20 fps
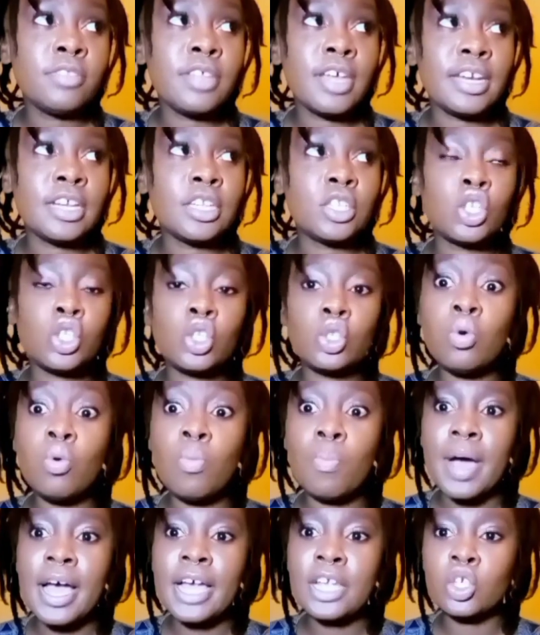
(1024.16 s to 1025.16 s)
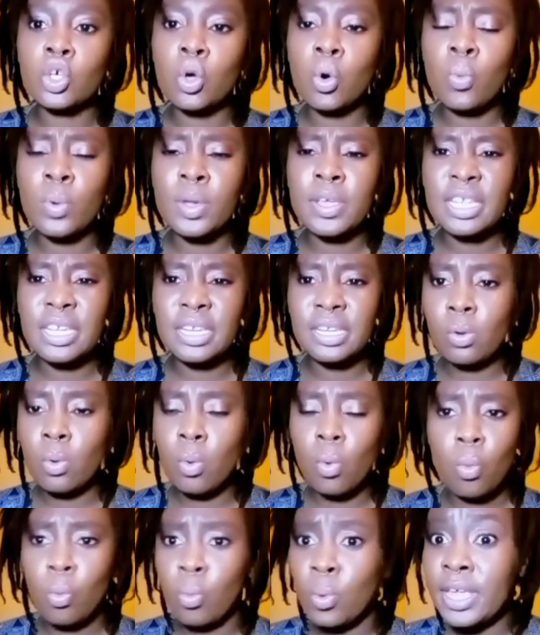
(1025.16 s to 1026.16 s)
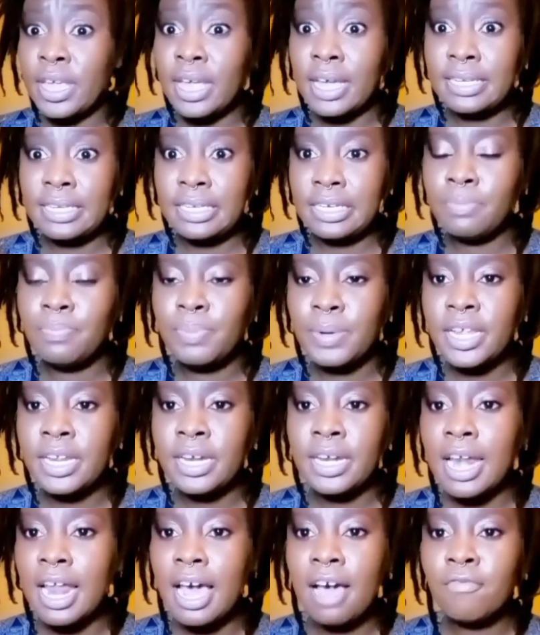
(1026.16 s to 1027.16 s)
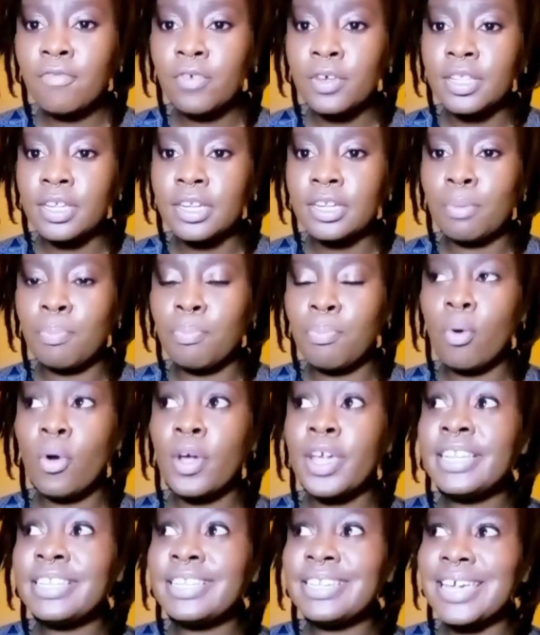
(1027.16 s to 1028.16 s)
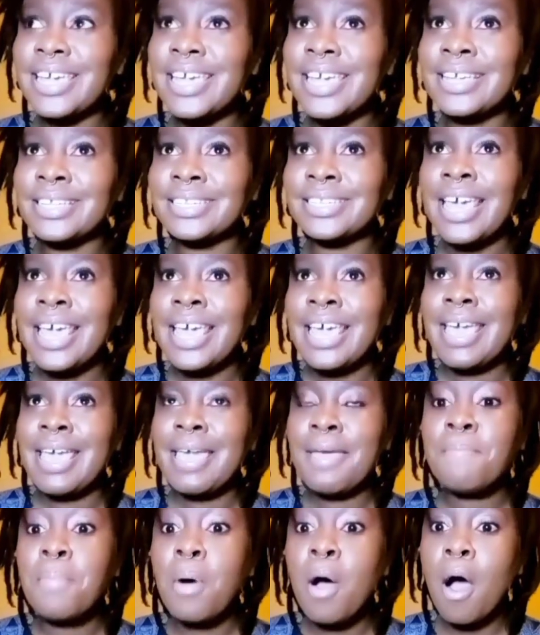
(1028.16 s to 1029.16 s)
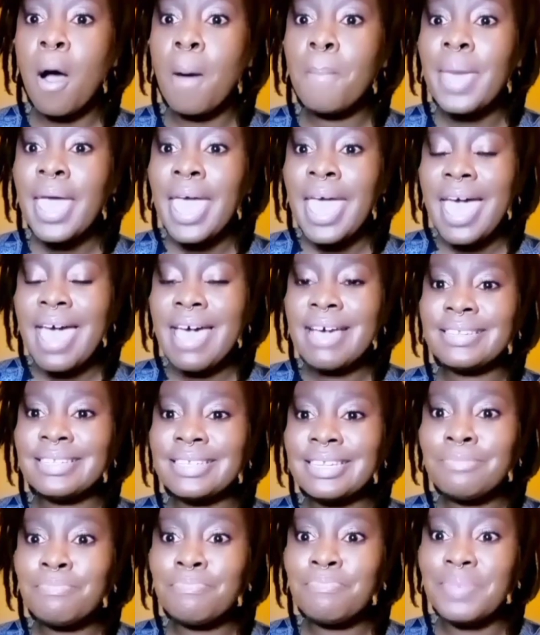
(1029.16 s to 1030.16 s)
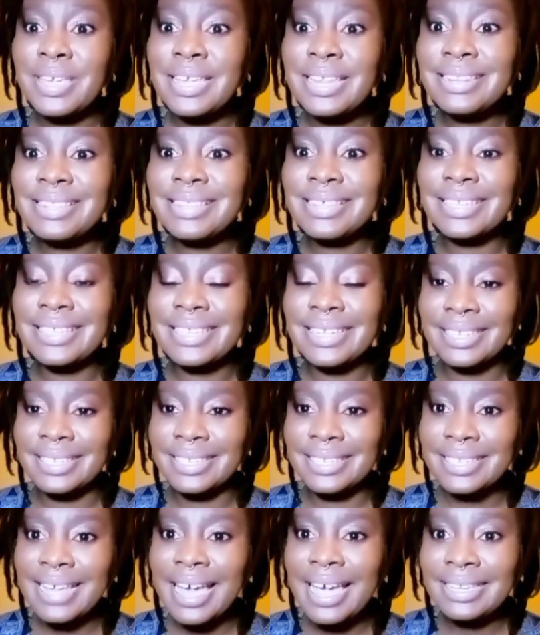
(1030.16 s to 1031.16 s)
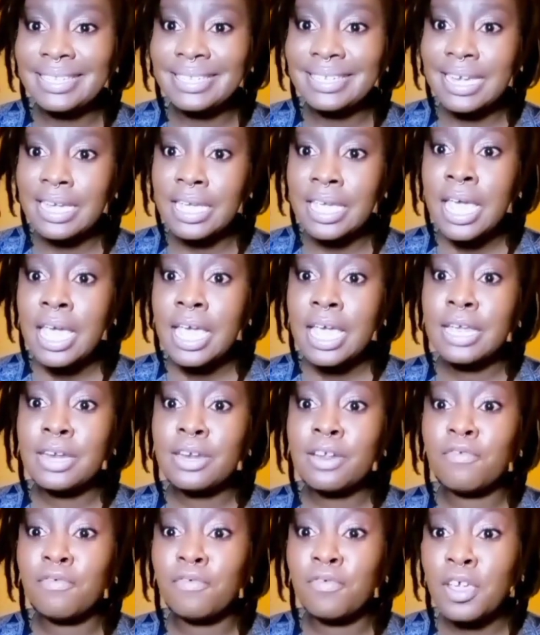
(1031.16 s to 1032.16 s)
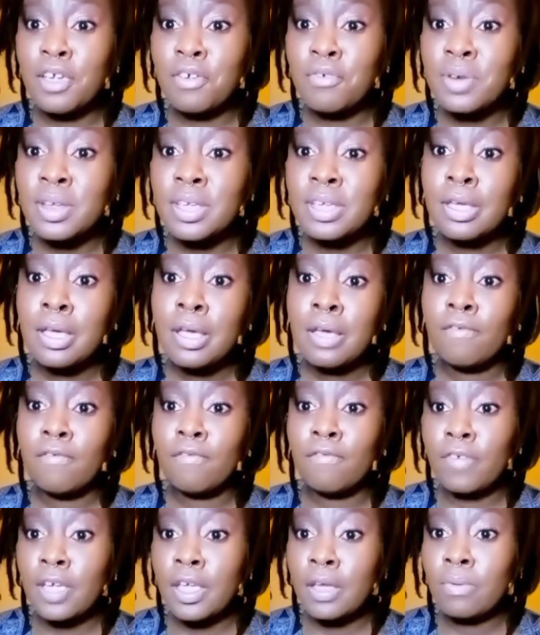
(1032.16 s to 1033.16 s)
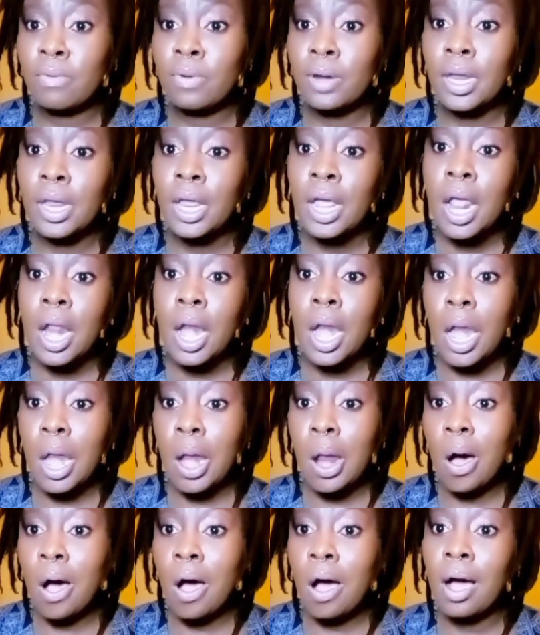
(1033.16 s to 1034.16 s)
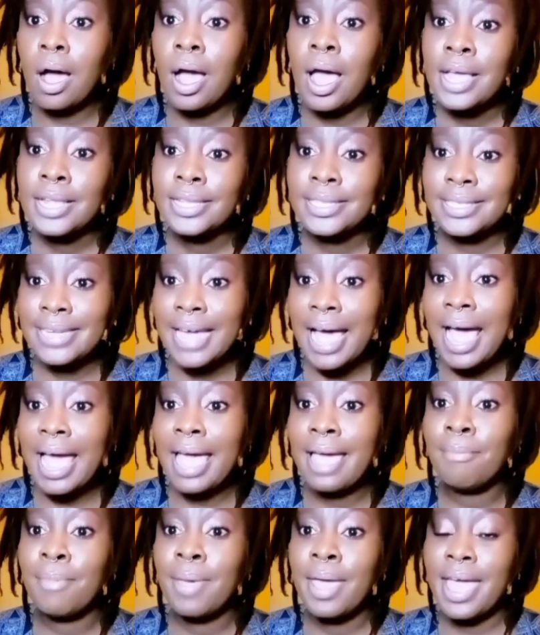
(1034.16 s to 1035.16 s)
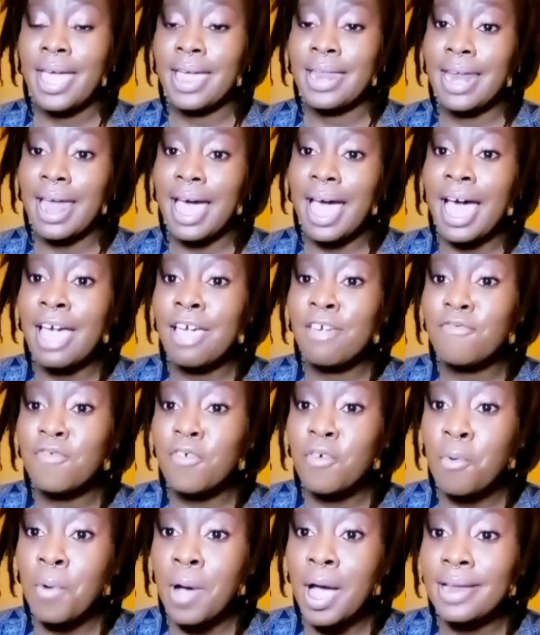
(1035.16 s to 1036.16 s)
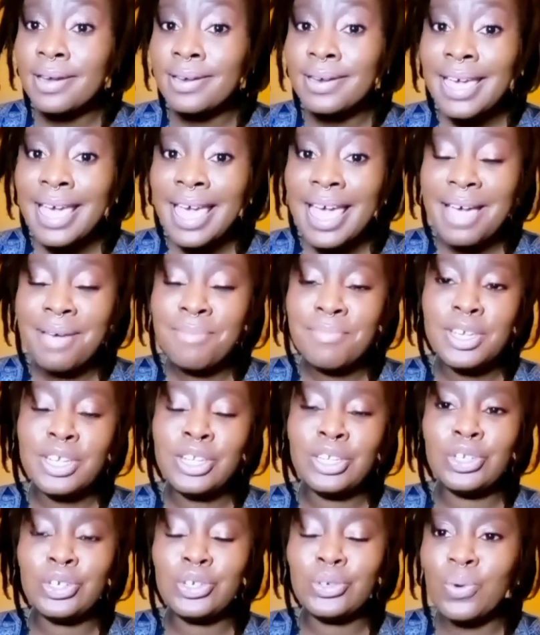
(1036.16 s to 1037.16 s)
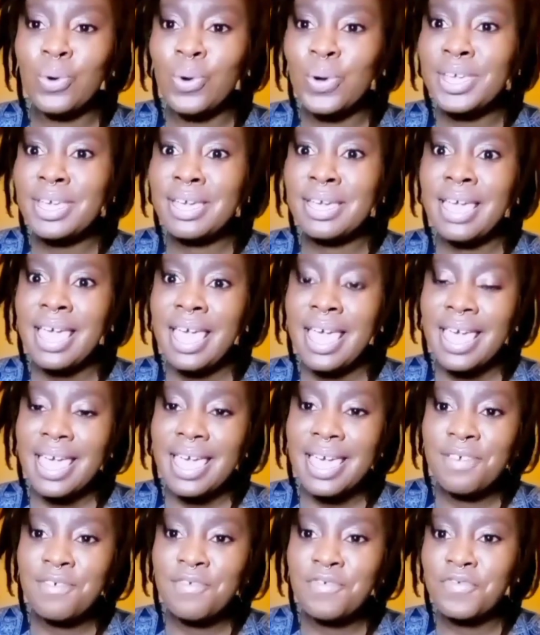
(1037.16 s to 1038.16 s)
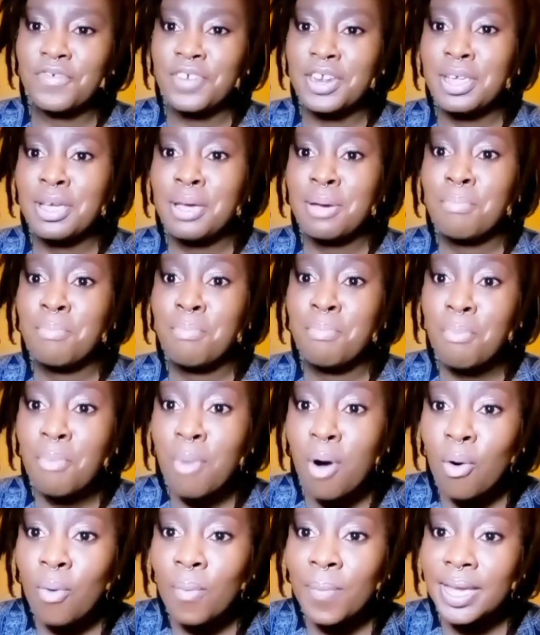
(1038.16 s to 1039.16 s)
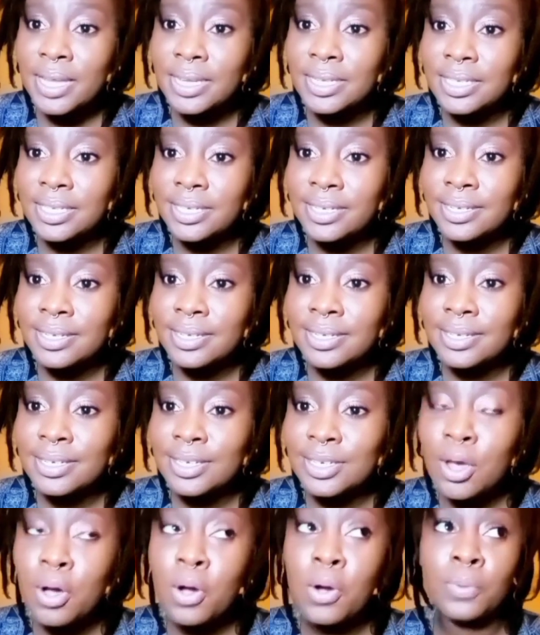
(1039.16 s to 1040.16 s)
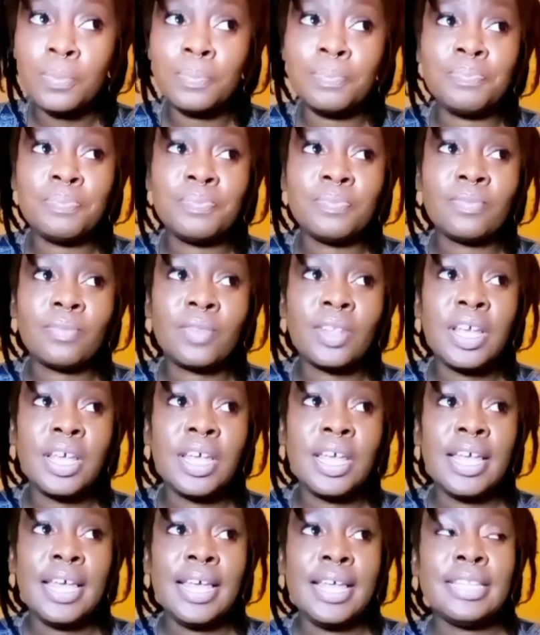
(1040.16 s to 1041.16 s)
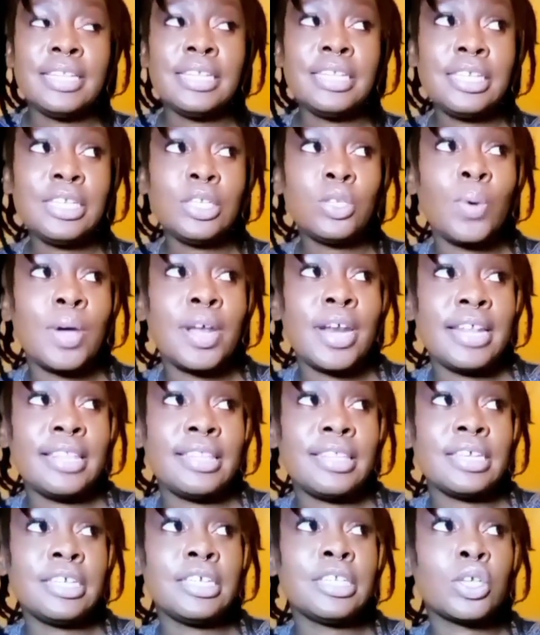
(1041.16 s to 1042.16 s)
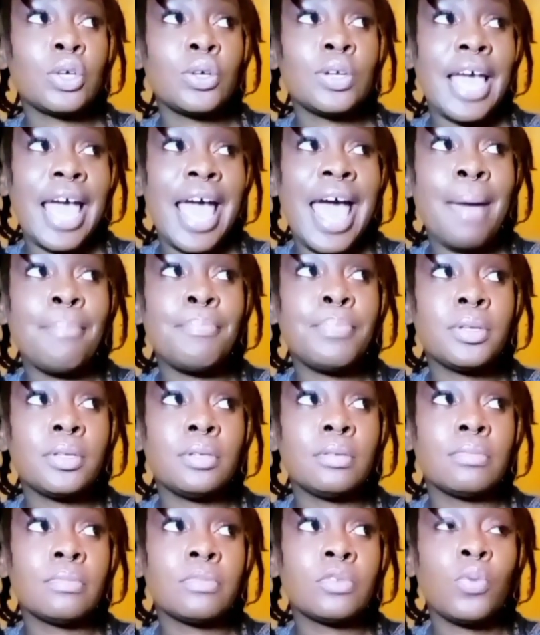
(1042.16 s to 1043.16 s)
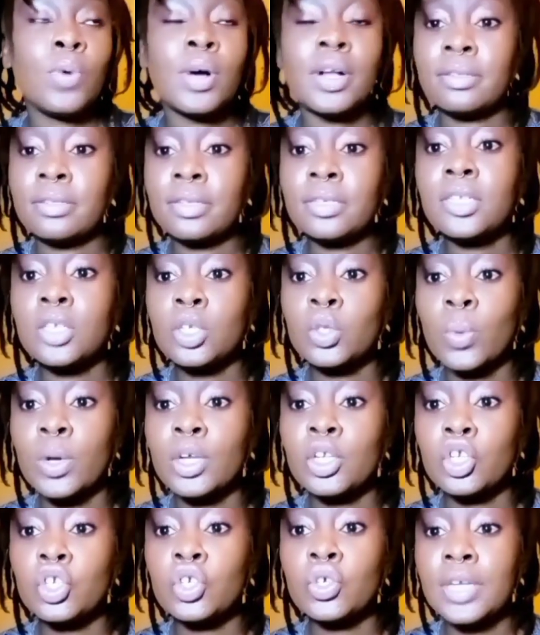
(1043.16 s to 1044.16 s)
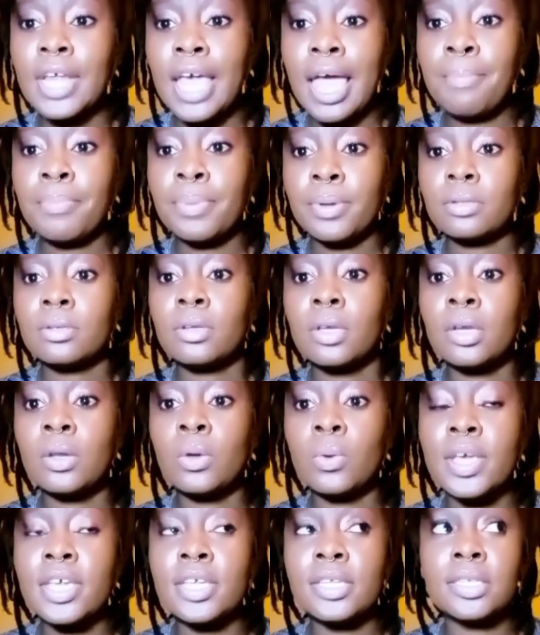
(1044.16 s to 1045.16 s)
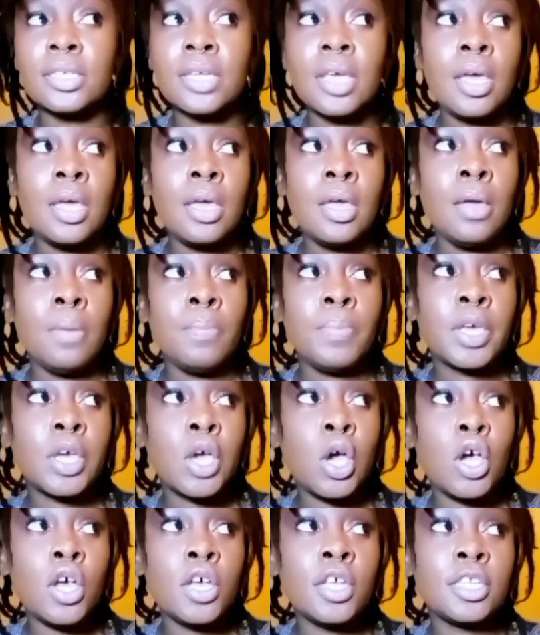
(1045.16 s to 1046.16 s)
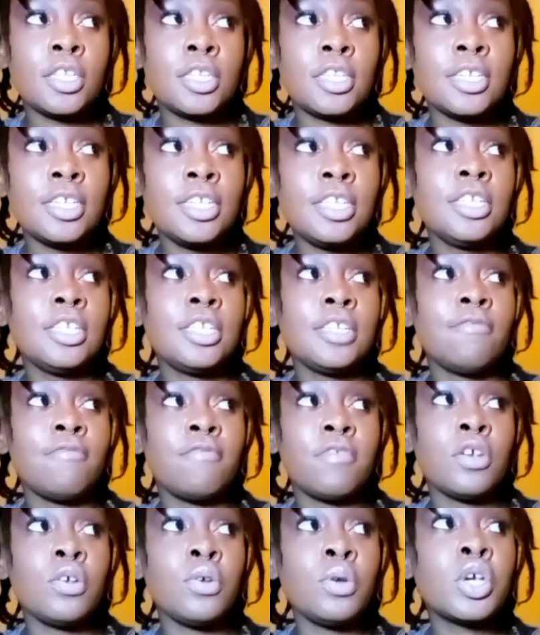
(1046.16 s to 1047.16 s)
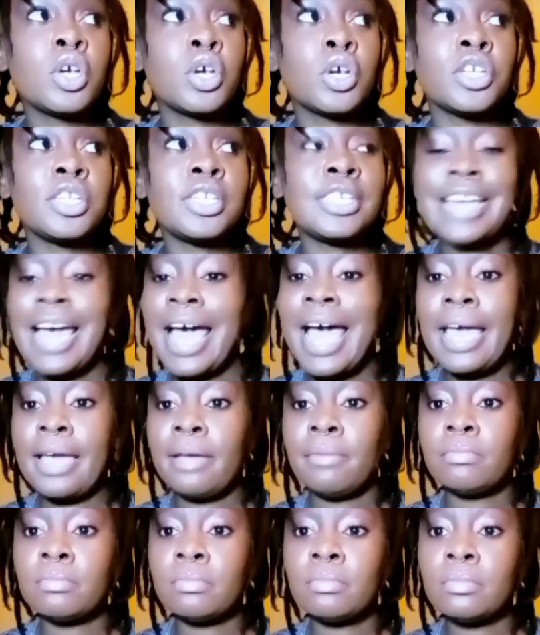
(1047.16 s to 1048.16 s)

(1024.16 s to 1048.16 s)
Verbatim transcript: that it's too much or we or we are deeply in love with it the point is hip hop hasn't been this exciting in a very very long time and i for one am enjoying every moment. So, this is what I think is going to happen. Well, this is what should happen, anyways, because this is a very good time,